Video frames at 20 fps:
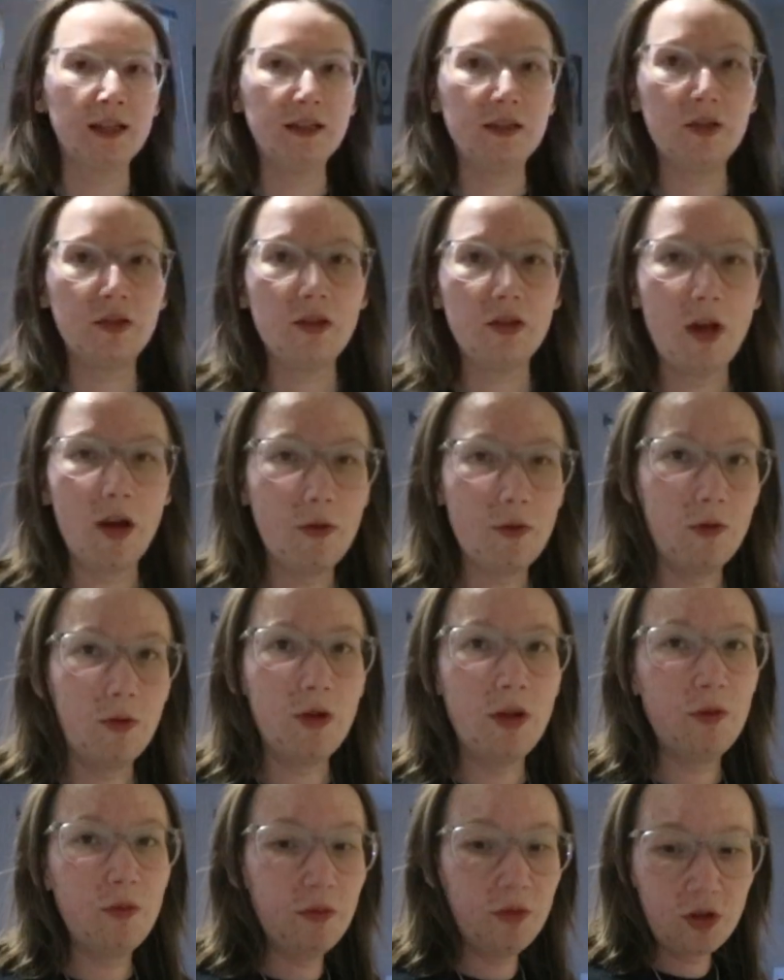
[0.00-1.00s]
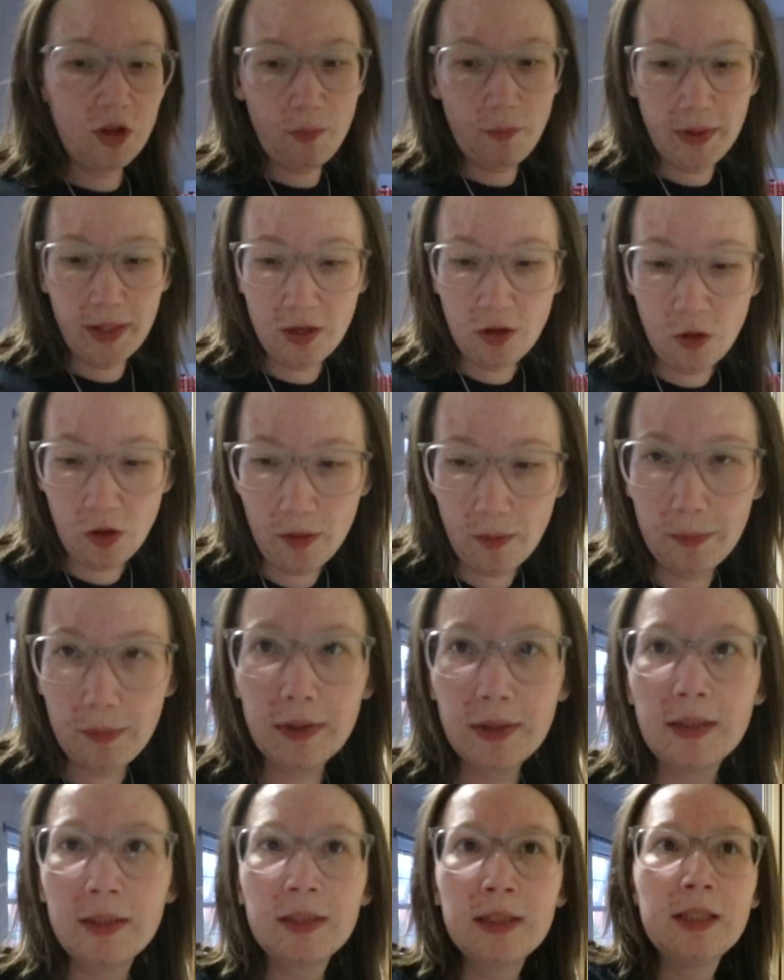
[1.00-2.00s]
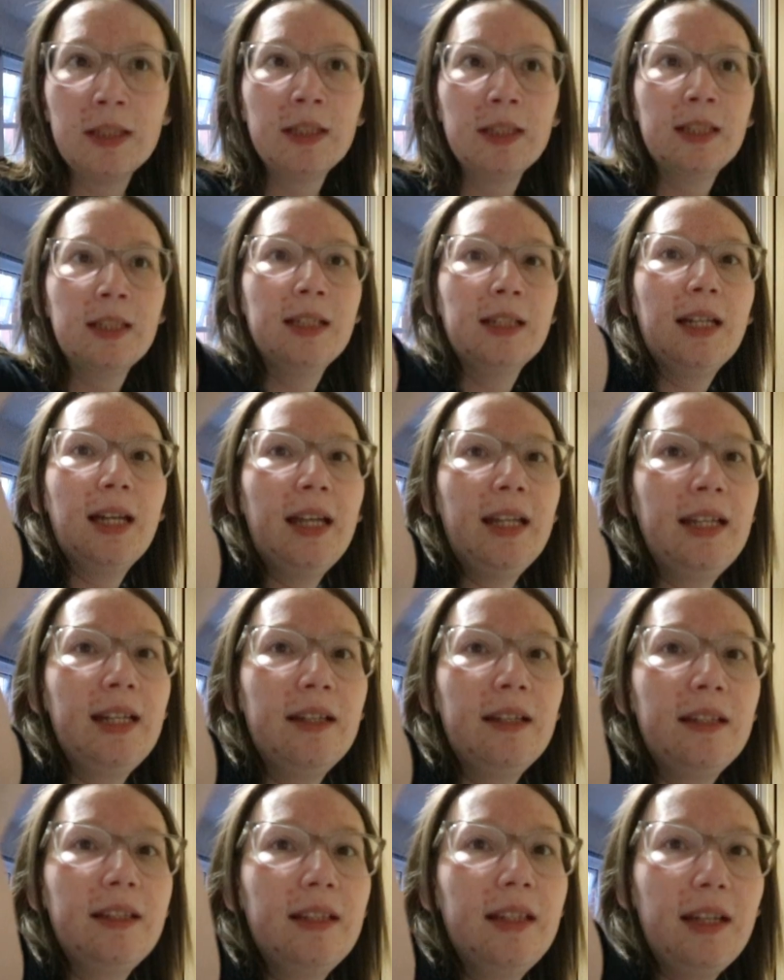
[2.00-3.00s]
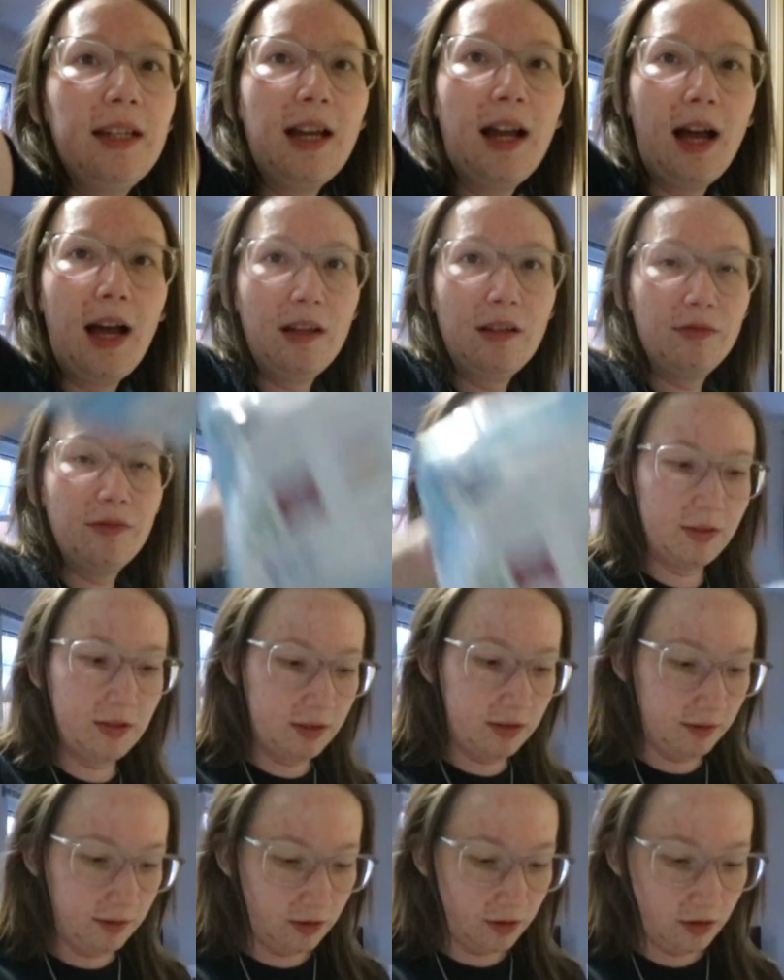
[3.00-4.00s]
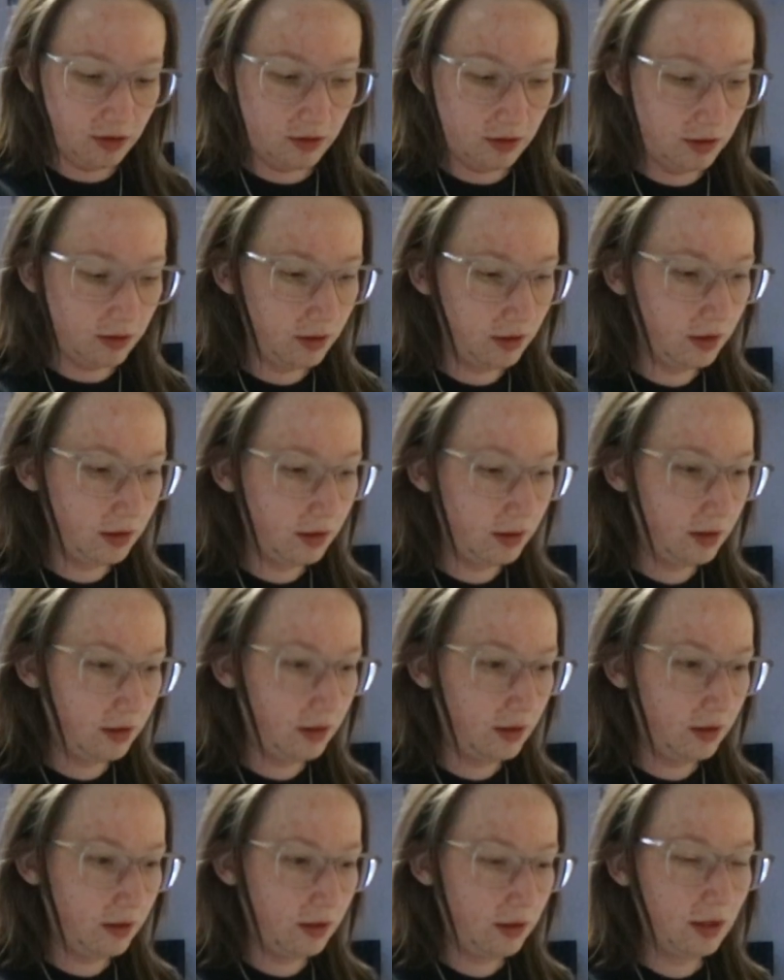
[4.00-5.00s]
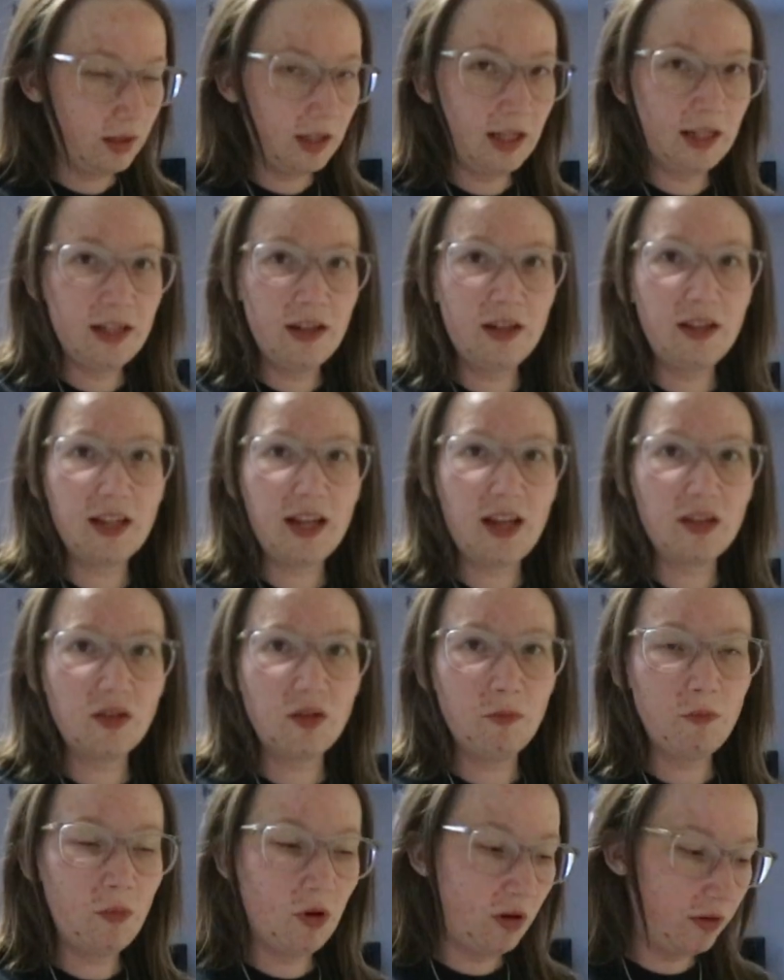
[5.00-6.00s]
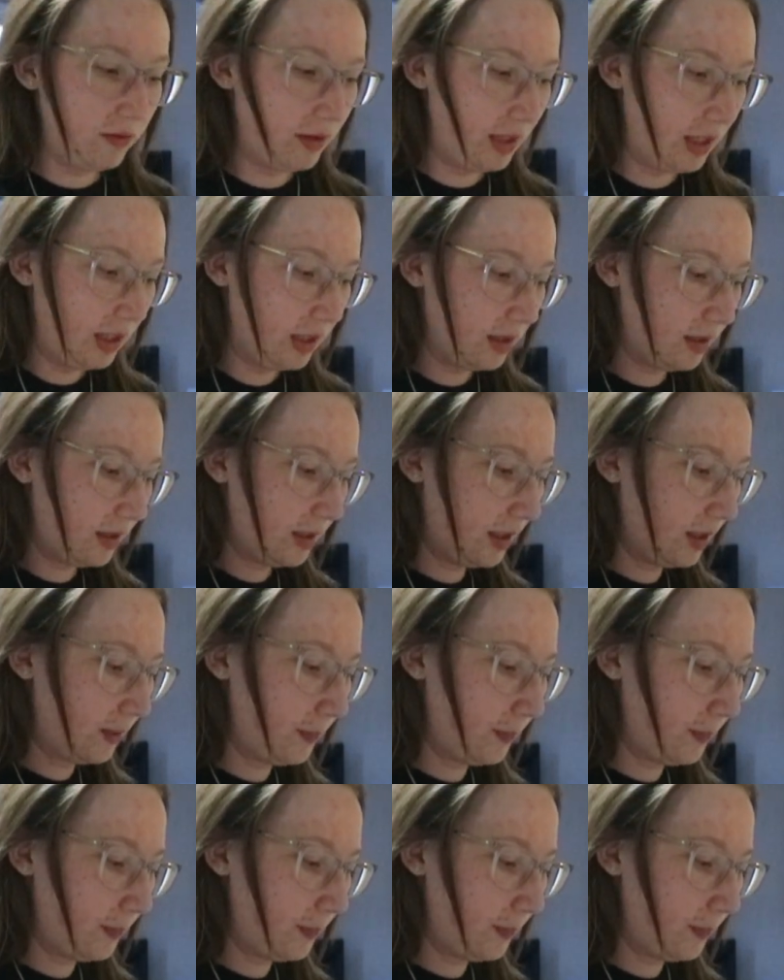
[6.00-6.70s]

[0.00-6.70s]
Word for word: So we've got my cup. I need decaf. I need to get some more of these.